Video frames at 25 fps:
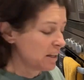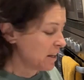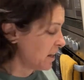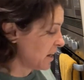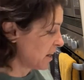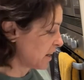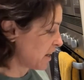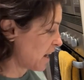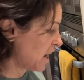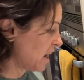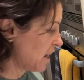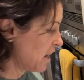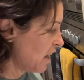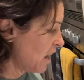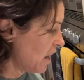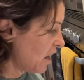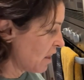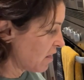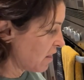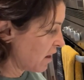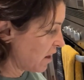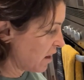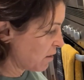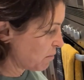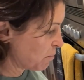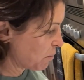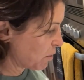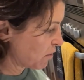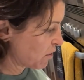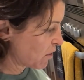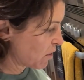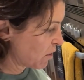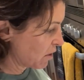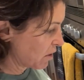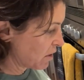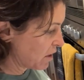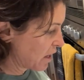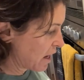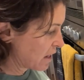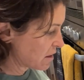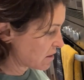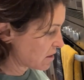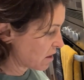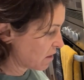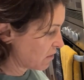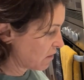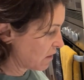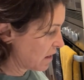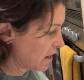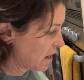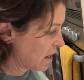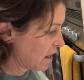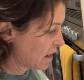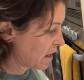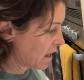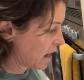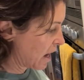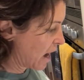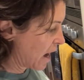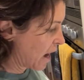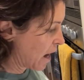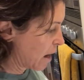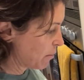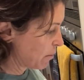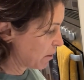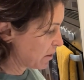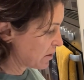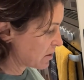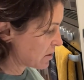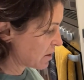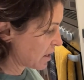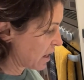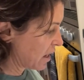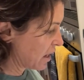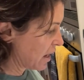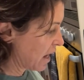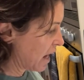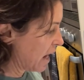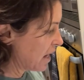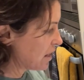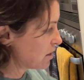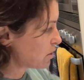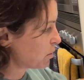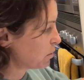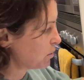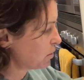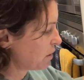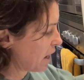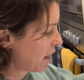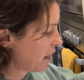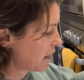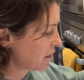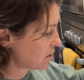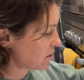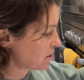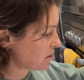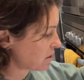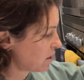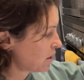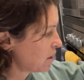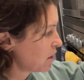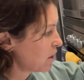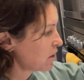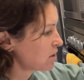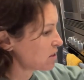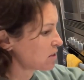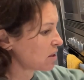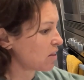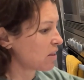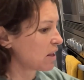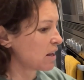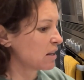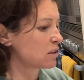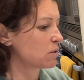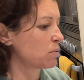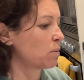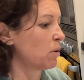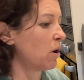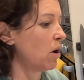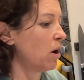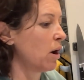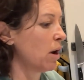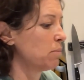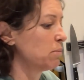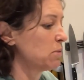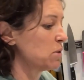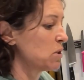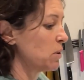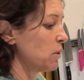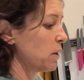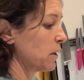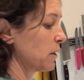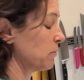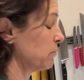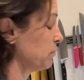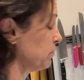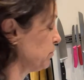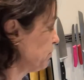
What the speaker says: Okay, then we've got nuts over here, almonds and hazelnuts. So that's what I'm doing.